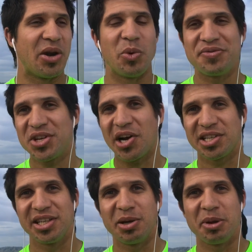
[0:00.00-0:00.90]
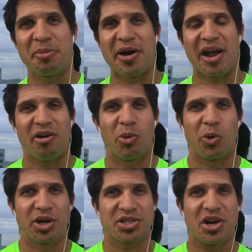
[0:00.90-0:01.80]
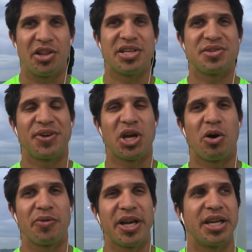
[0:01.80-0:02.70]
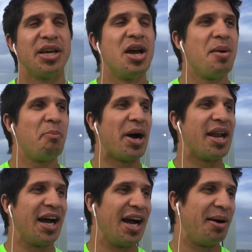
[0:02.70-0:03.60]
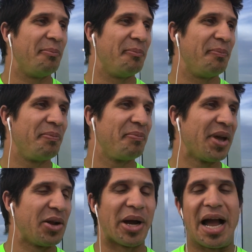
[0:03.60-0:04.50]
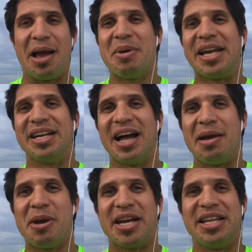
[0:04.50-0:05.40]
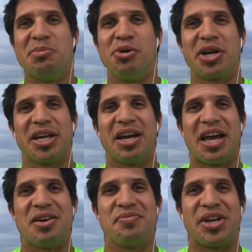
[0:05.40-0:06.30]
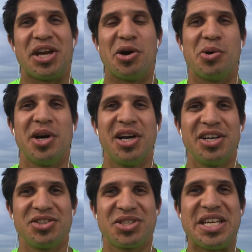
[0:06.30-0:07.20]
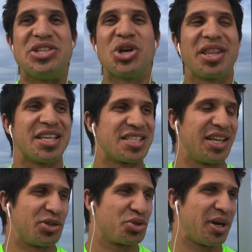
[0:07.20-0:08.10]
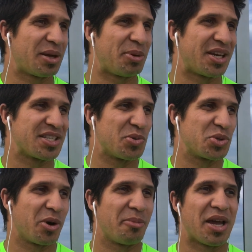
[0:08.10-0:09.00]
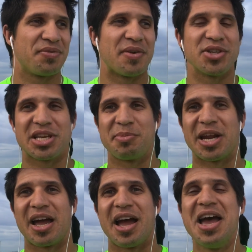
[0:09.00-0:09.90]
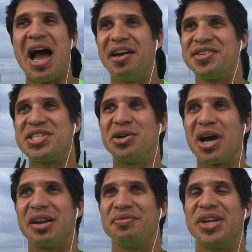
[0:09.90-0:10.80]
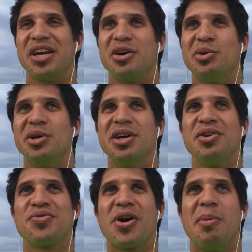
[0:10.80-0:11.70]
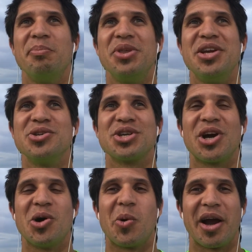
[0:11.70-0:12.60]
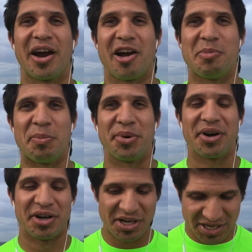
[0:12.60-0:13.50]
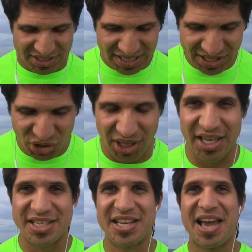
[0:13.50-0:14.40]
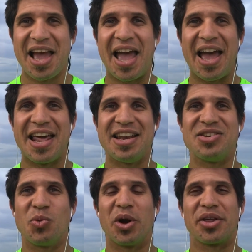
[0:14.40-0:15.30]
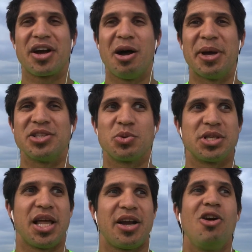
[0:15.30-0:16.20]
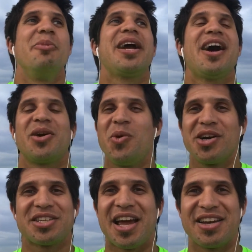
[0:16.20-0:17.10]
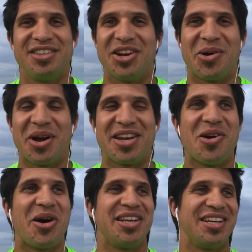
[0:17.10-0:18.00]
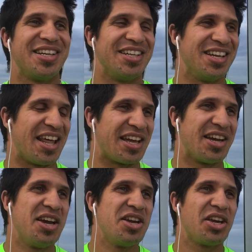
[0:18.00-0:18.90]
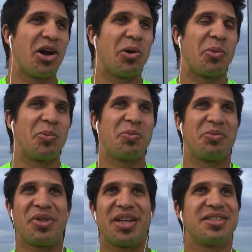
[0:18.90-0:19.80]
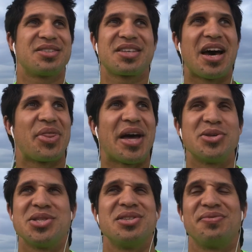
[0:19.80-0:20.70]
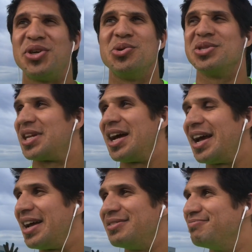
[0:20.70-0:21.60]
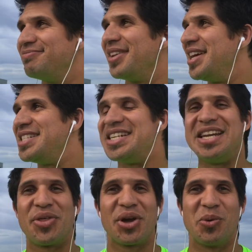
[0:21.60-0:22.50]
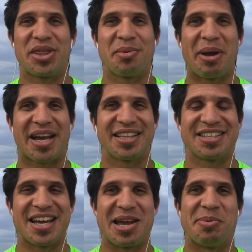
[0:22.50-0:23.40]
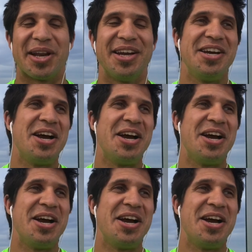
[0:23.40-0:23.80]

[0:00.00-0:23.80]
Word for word: we've talked a little bit about how it works on this video already, but anyway, I made an ebook and a video teaching this little trick because it was one of my favorites. I mean, I've still got a video from years ago where I remember teaching this, and one of the comments was like, "Oh my God, it worked! I had, you know, had no idea." And like, you know, it's got thousands of views, and I did nothing with it back in the day. But